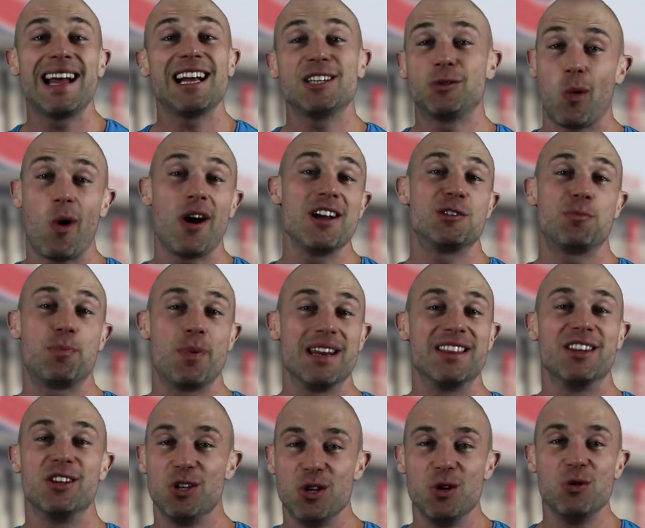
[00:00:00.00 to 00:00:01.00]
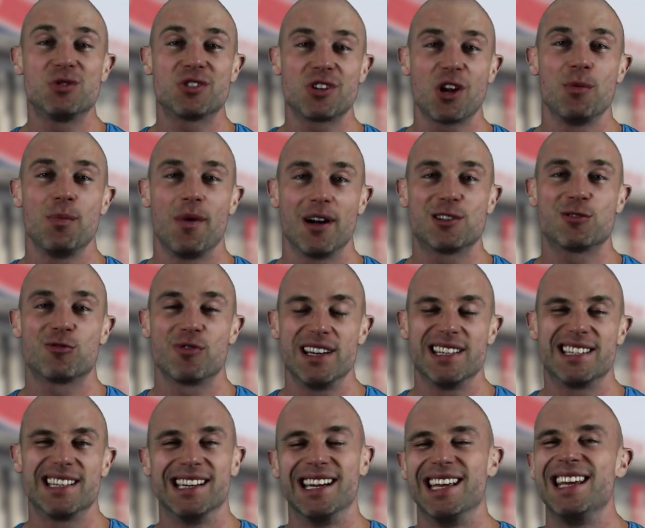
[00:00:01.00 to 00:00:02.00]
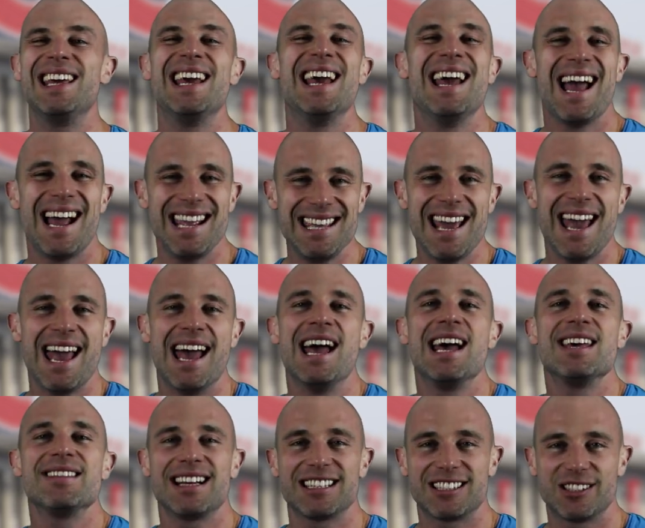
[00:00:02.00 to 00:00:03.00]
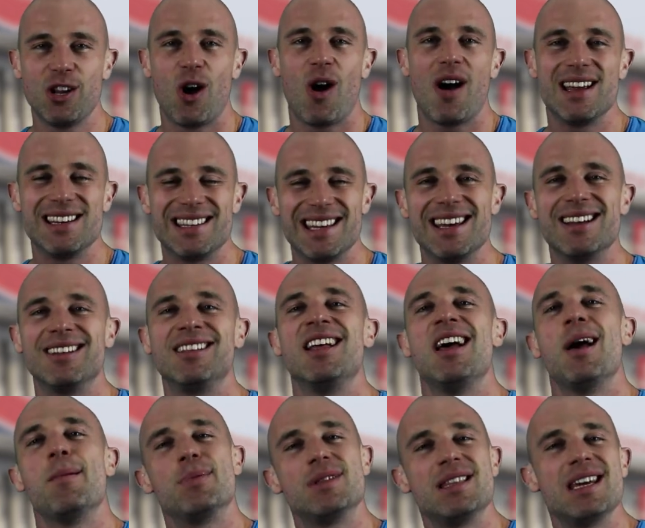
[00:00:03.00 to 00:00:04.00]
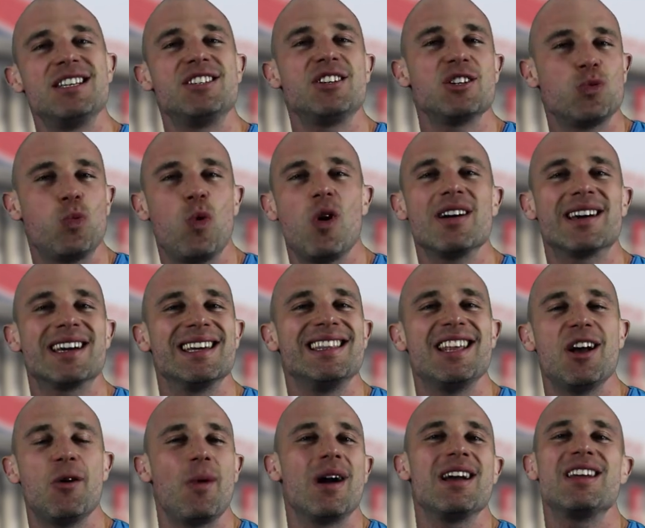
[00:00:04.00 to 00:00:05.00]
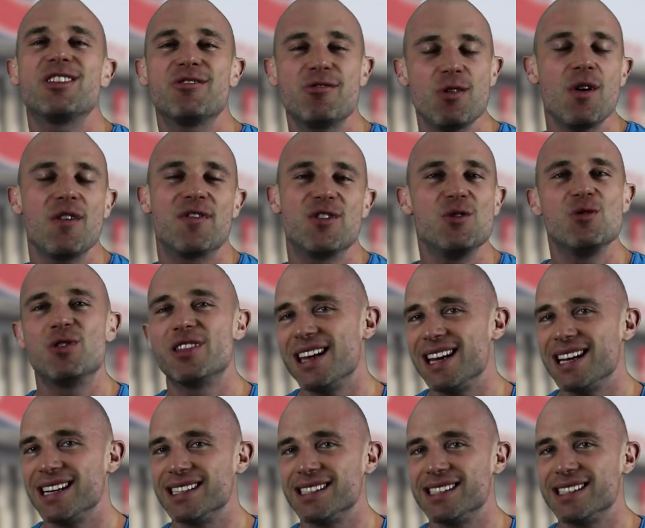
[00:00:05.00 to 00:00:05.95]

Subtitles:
That's why it's been in the news so much recently, and yeah, that's not ideal, but they're just working their way through a few things.